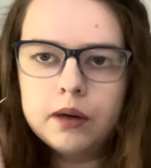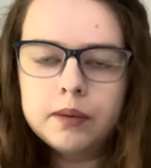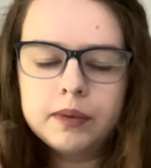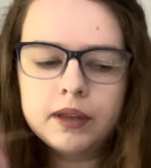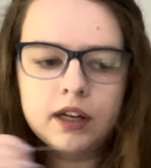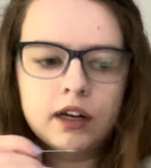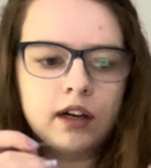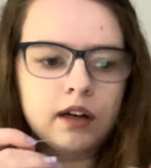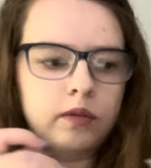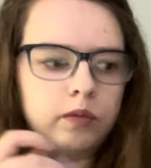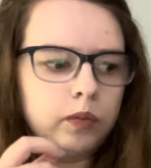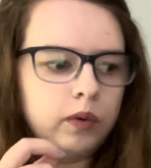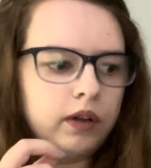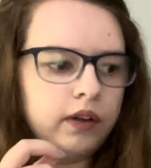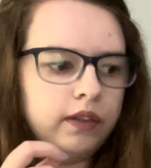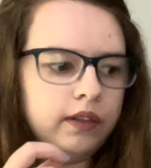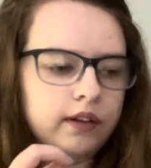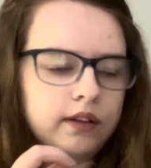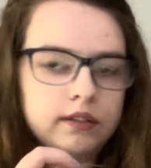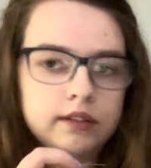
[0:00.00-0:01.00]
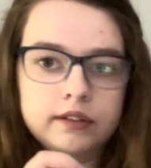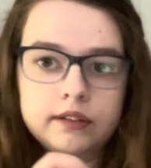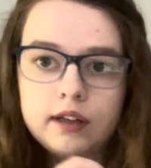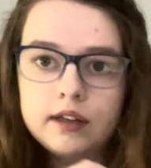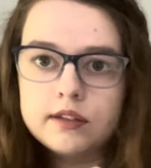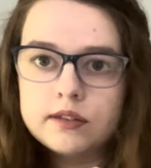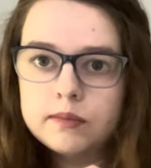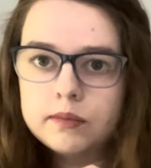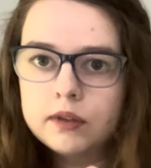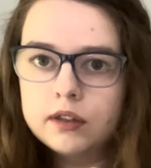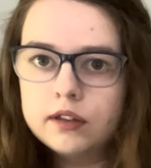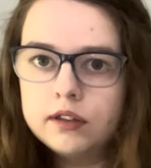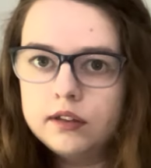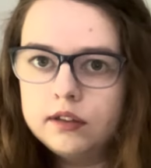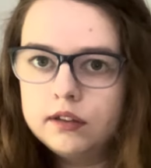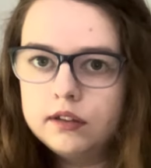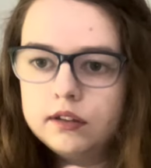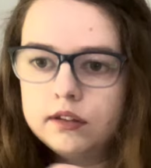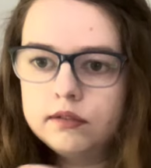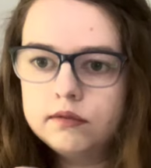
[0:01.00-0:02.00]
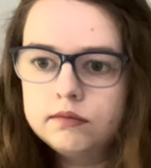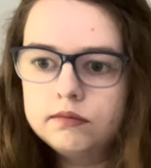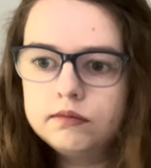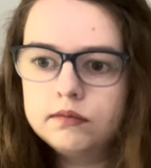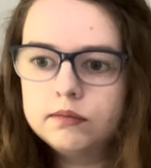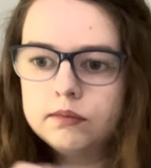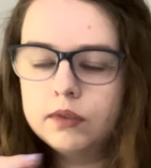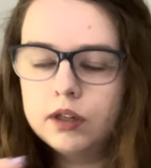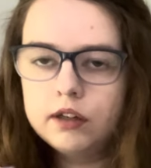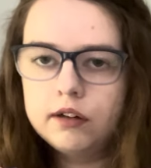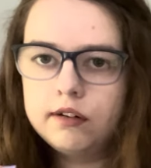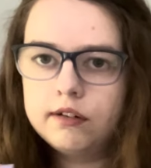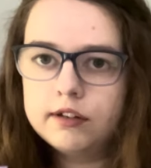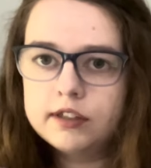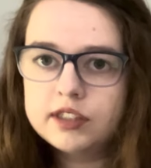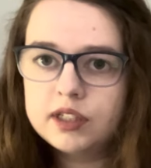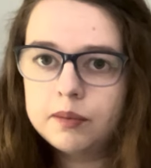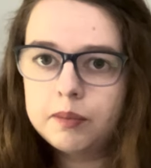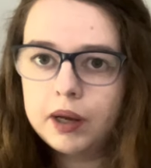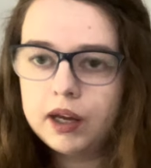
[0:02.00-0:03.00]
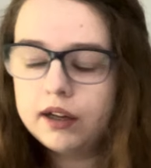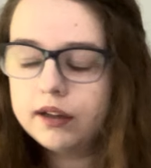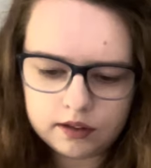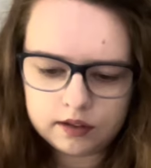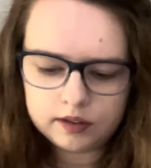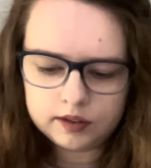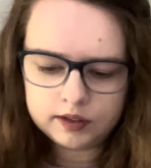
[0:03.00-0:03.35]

and then I have one that stays in my micro crochet bag.